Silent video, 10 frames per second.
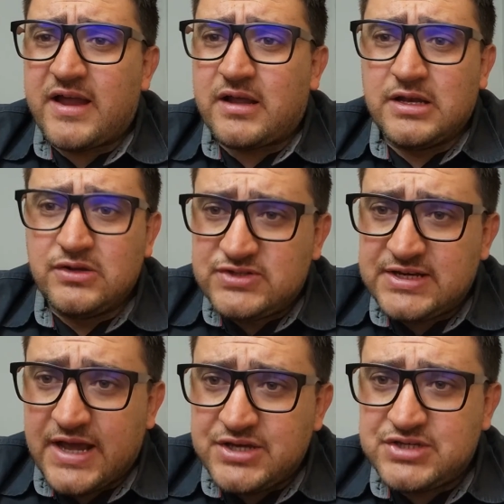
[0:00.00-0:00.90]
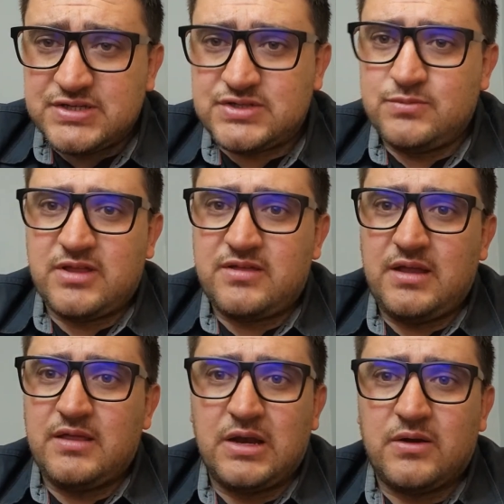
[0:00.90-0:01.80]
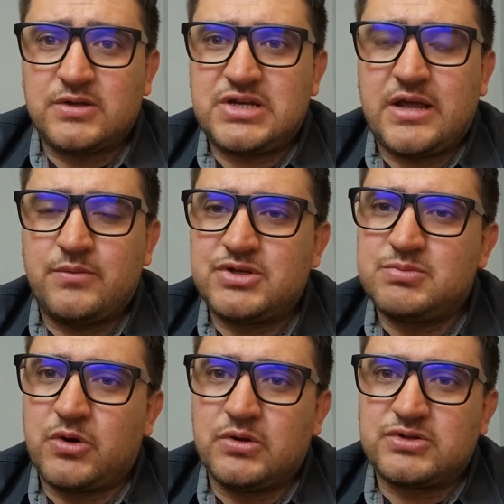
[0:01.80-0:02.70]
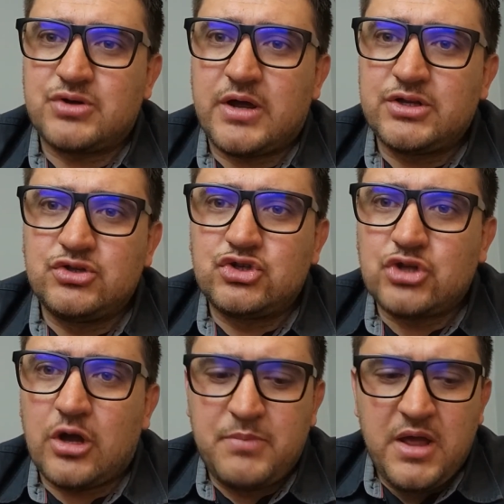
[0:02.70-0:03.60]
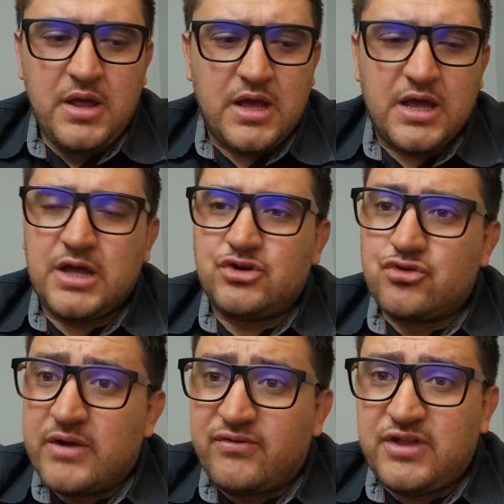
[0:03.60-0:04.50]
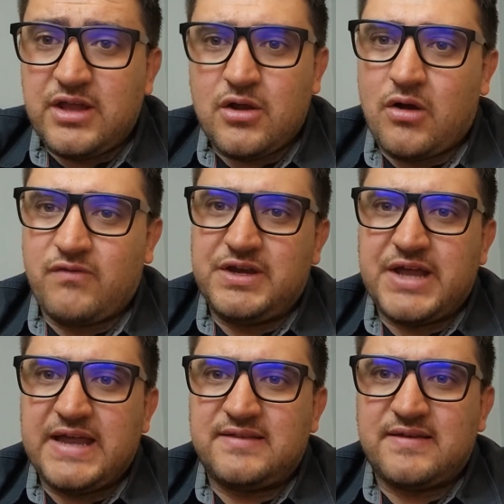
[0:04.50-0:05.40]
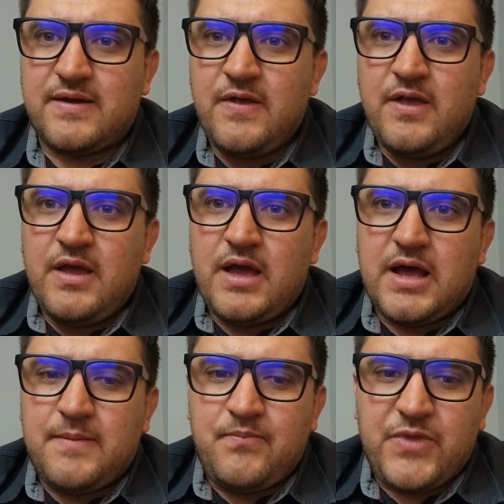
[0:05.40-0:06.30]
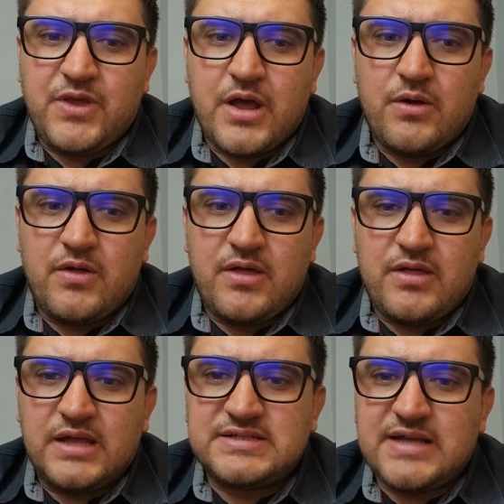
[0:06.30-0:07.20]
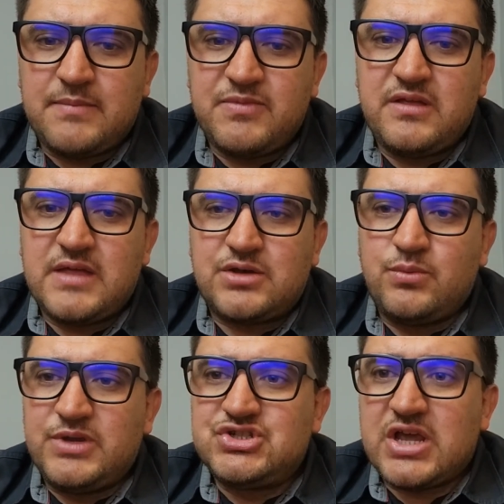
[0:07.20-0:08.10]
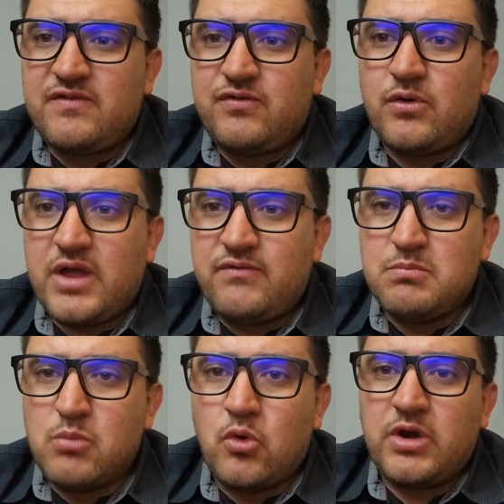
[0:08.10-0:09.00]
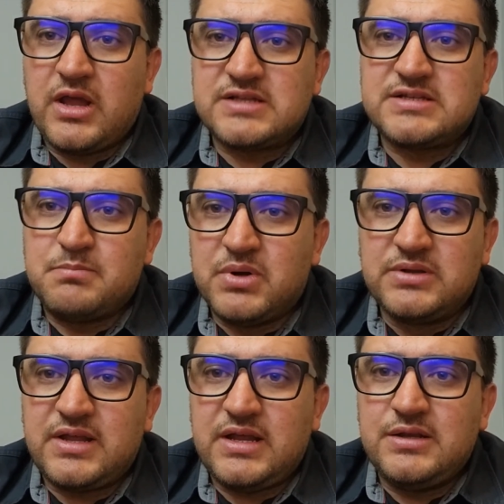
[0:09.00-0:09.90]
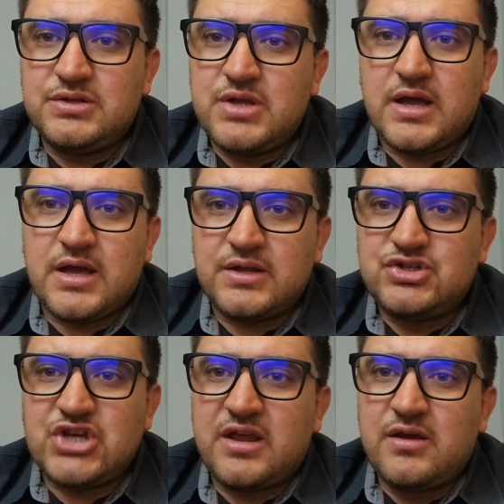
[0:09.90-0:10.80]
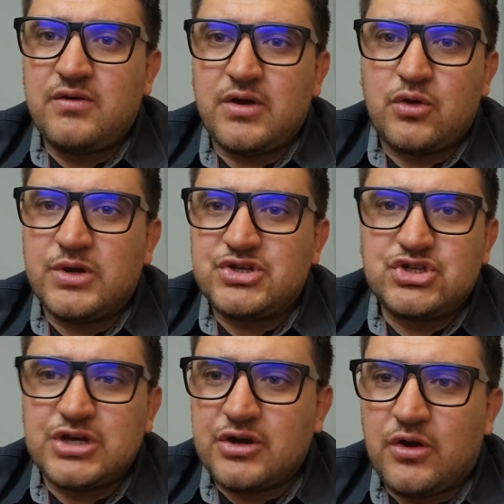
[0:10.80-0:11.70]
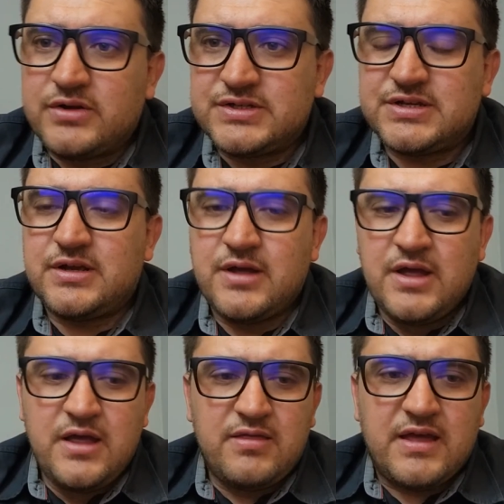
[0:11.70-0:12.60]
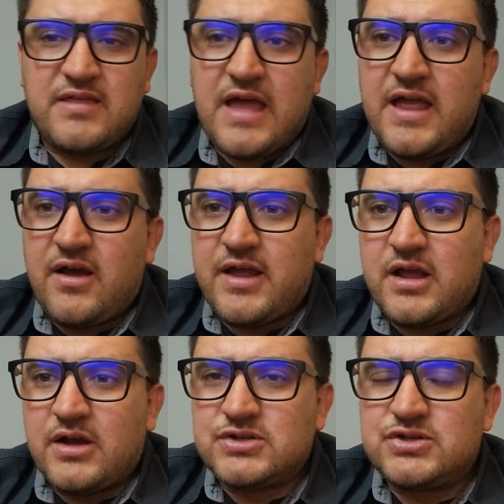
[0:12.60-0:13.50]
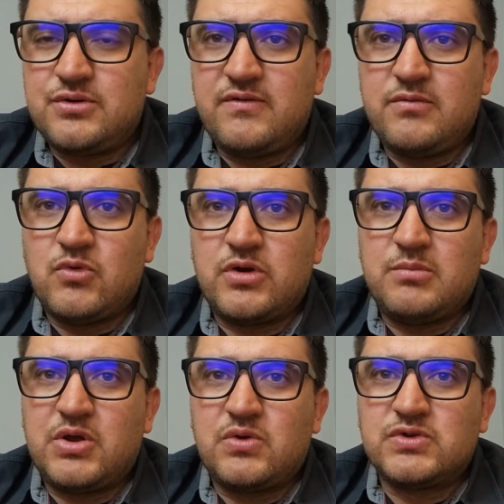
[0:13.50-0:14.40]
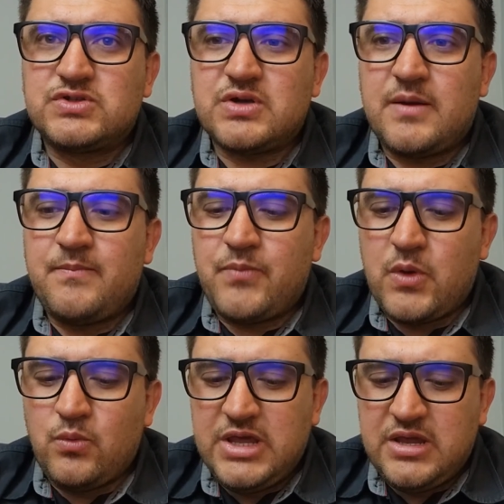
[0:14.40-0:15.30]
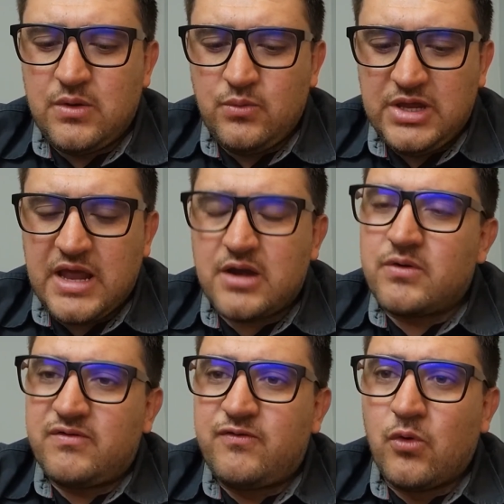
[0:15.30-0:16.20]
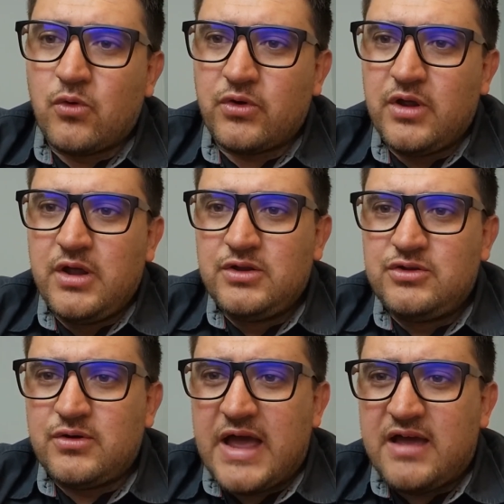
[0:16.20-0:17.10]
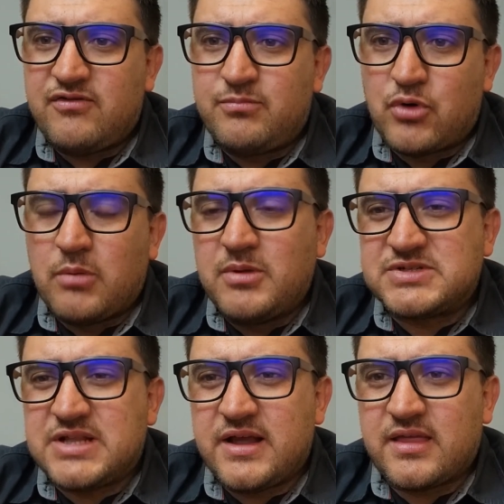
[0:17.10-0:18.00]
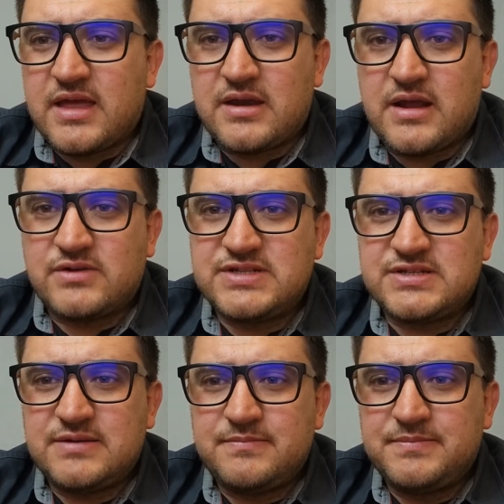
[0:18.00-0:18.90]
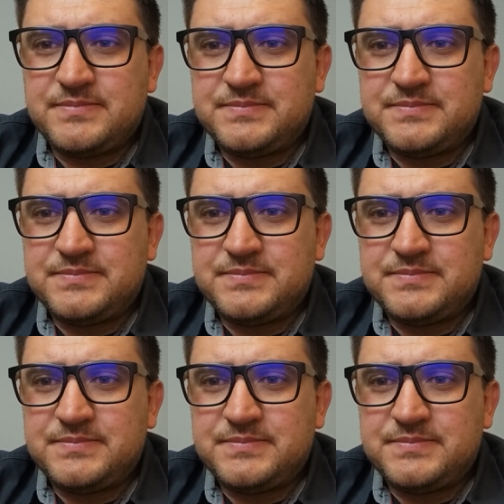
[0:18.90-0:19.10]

like hallucinations within the large language model, trying to stop uh, drifting of the data. Um, you know, uh, it's something that we check for every morning. It's a built-in uh, check uh, question and answer that the AI goes through every morning because um, we we cannot afford to have problems like that in our system.